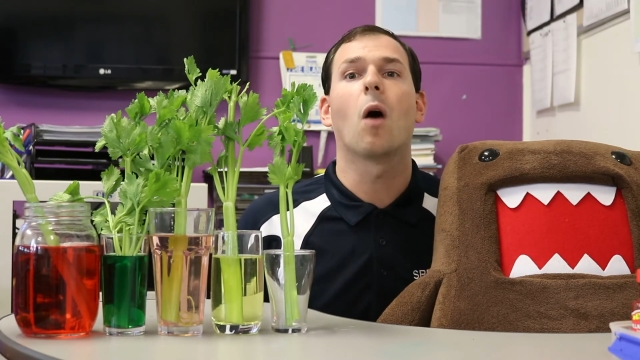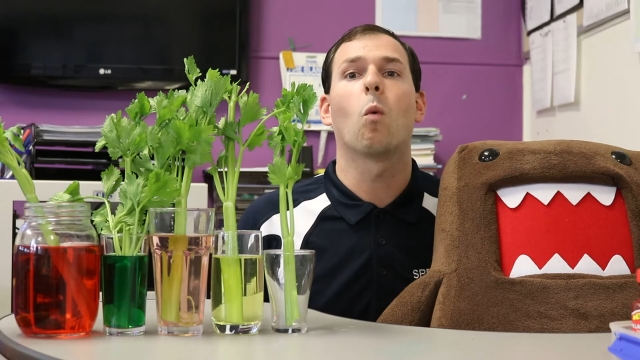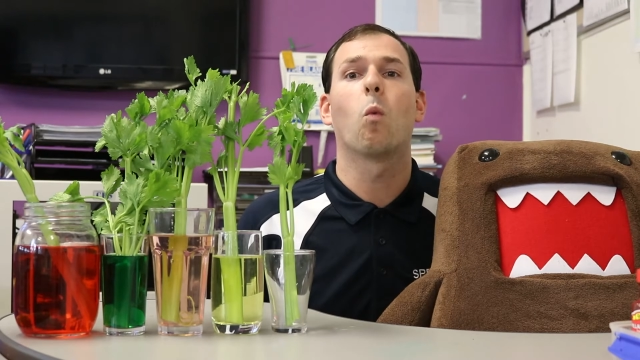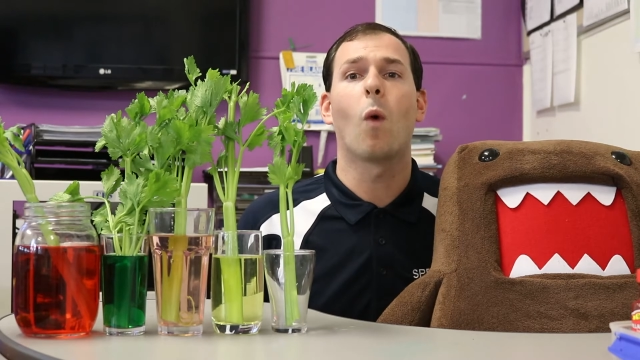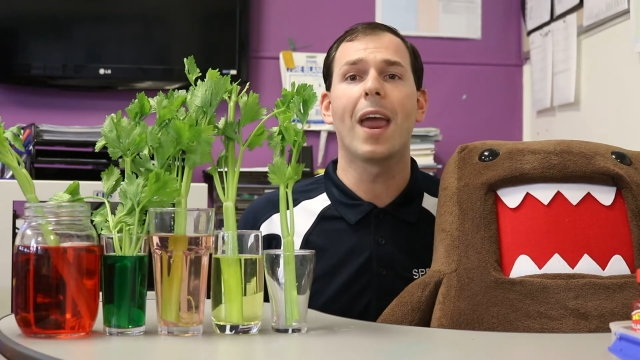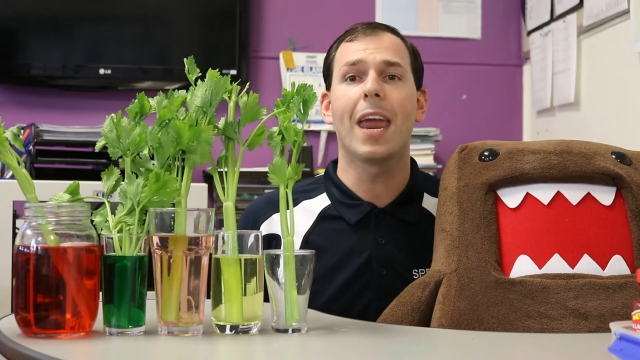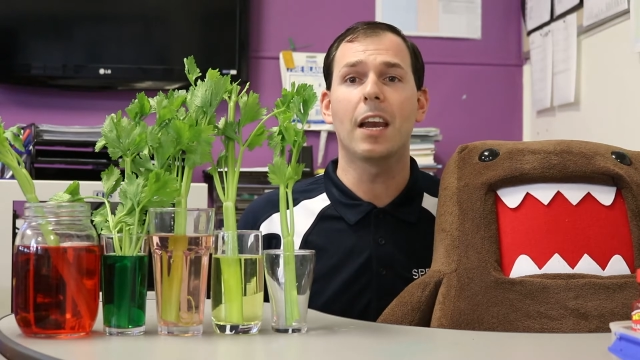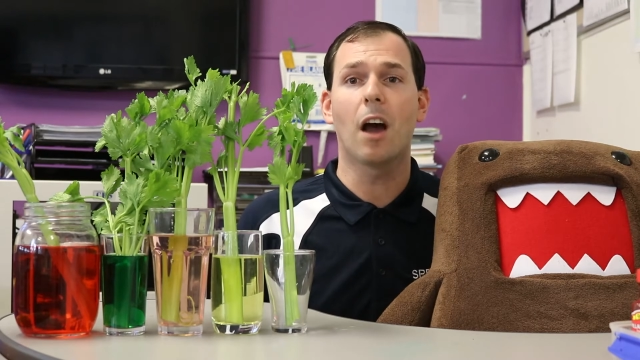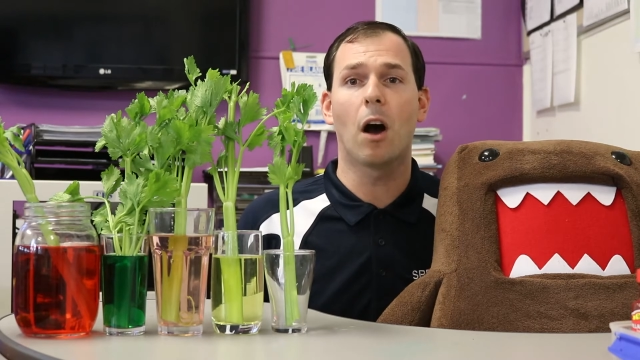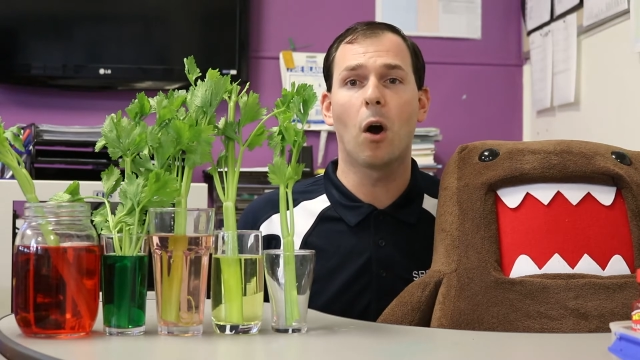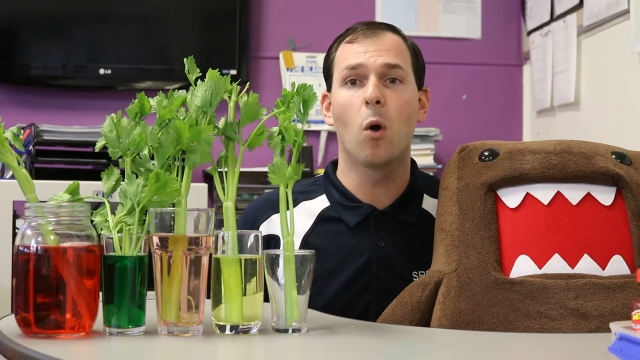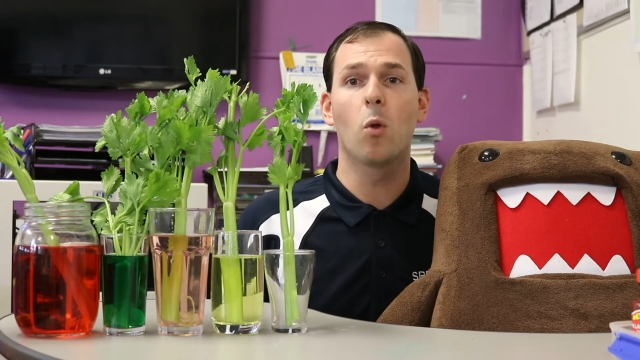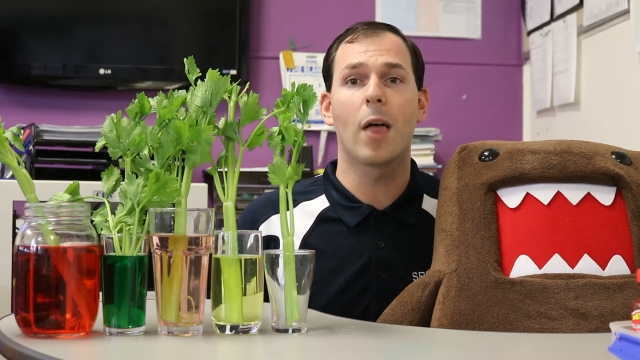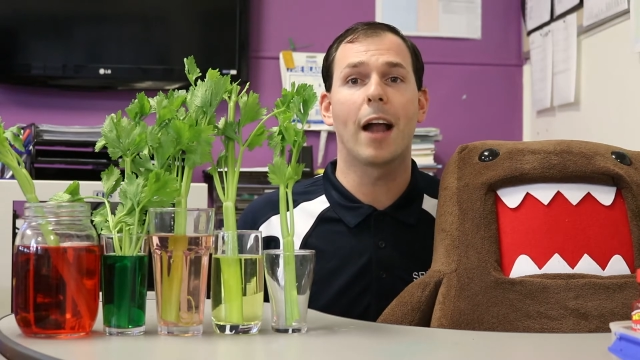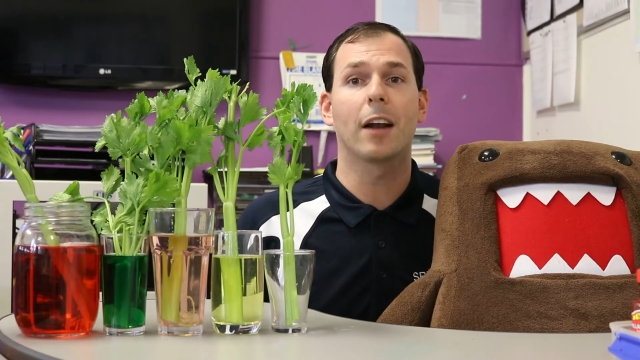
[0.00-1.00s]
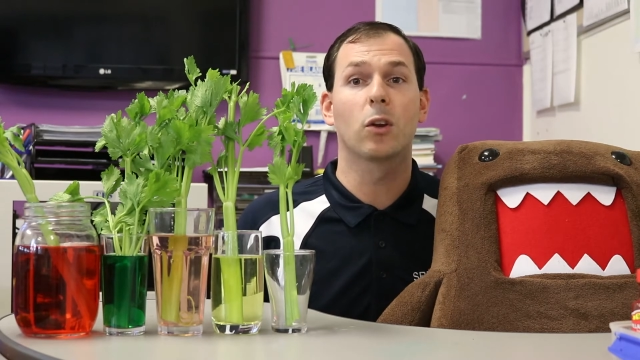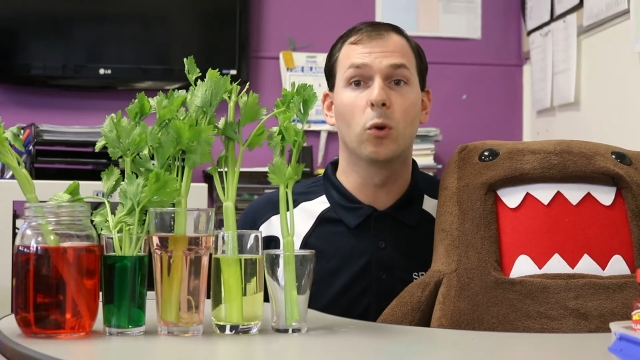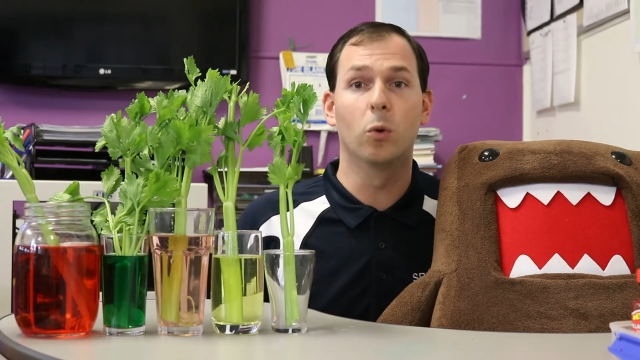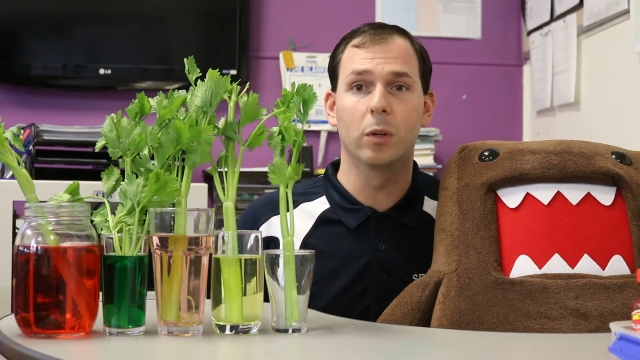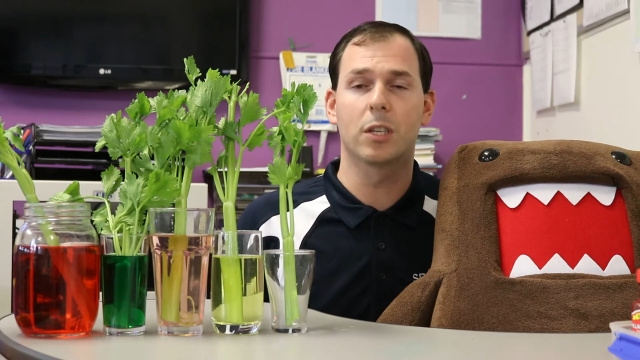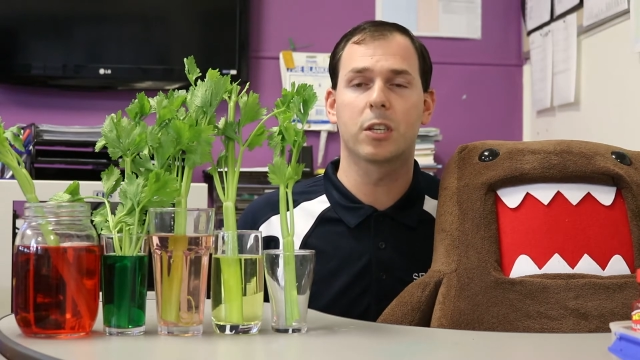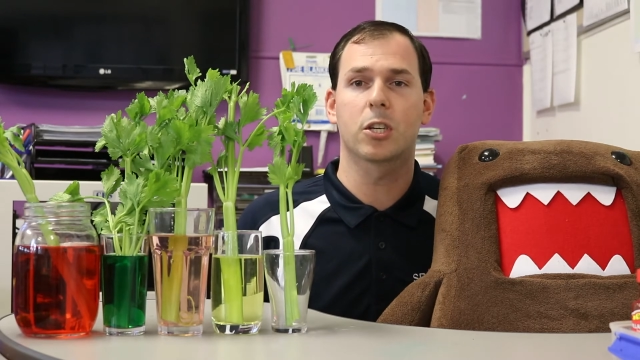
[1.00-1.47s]
we know that
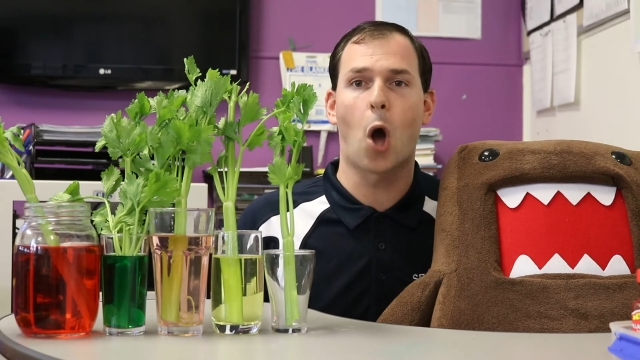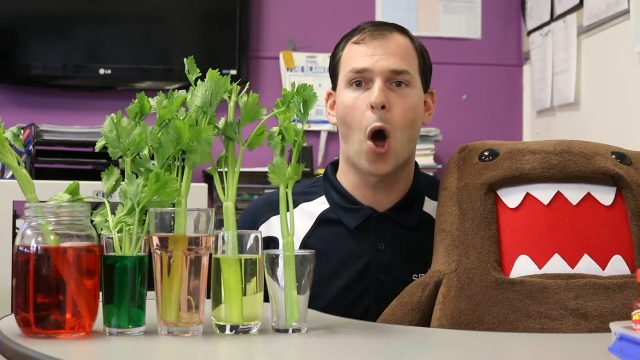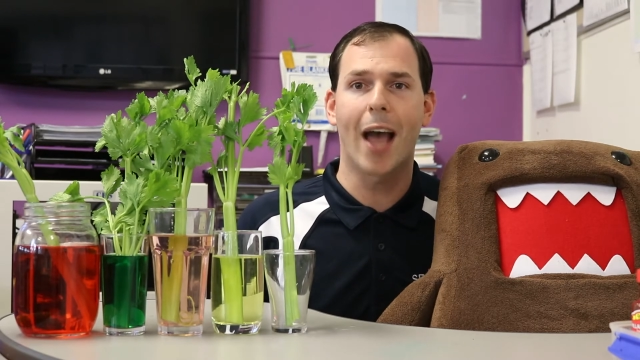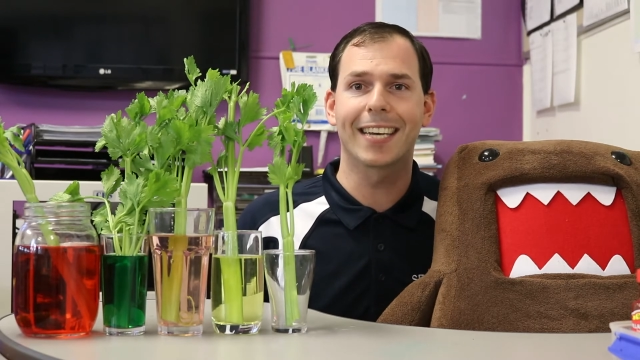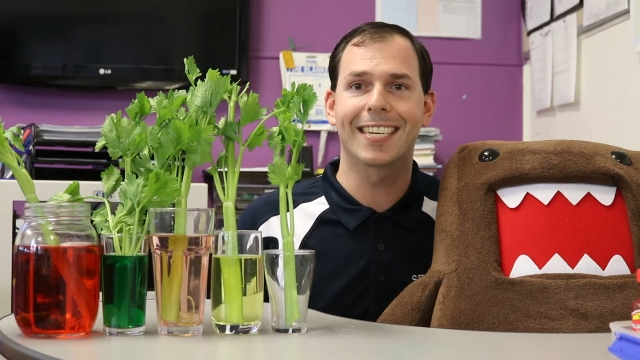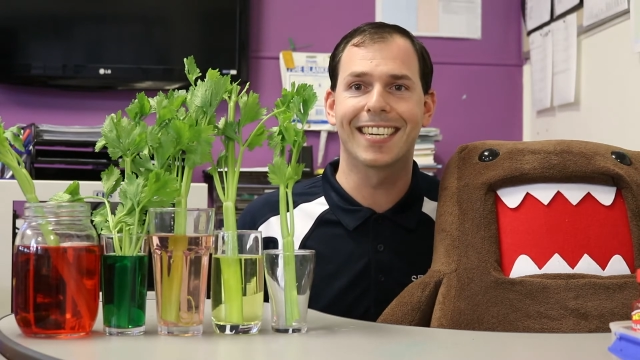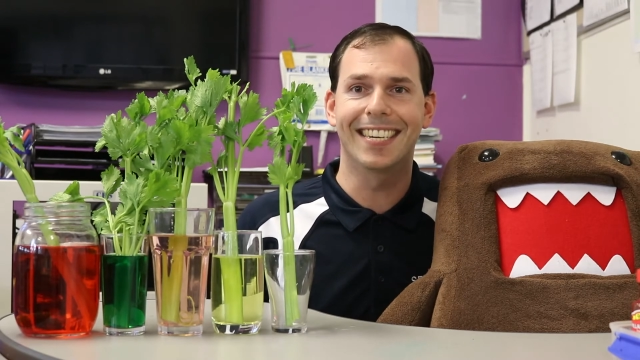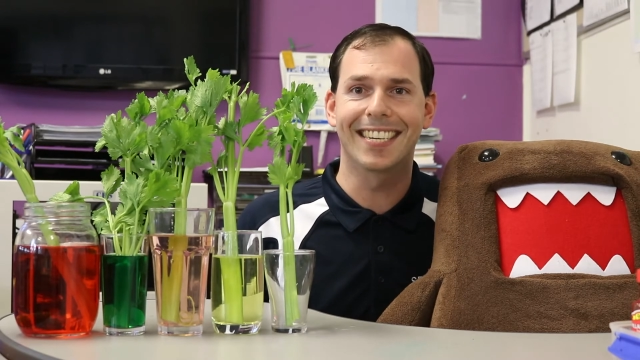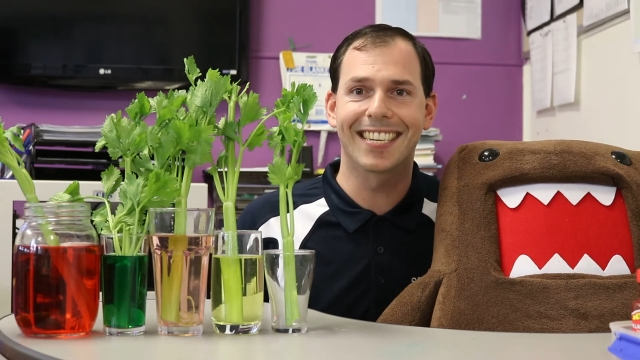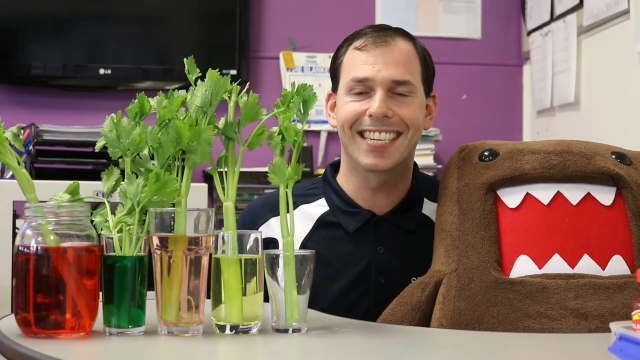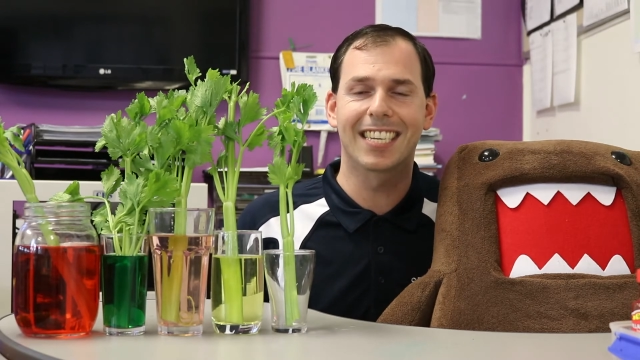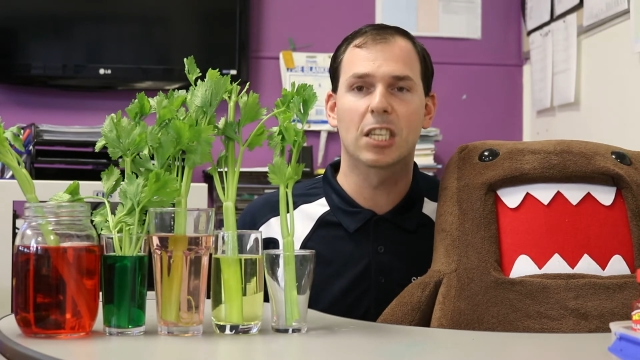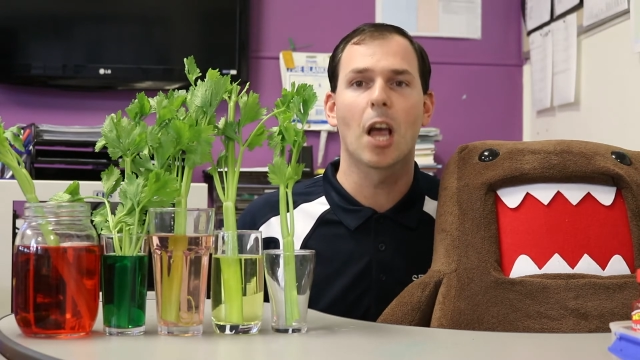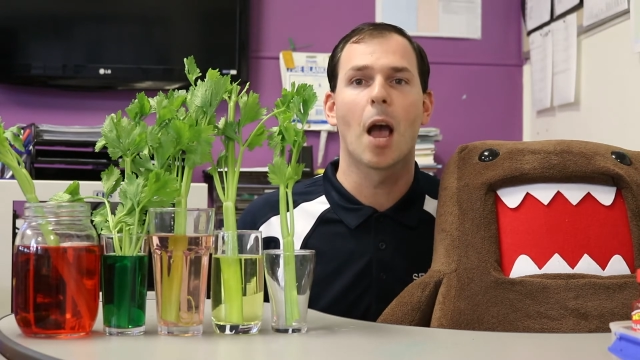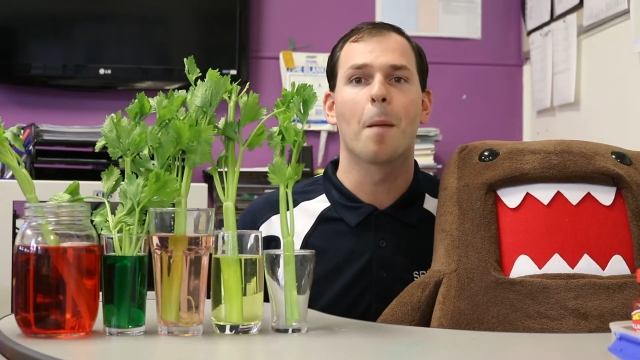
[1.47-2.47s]
good scientists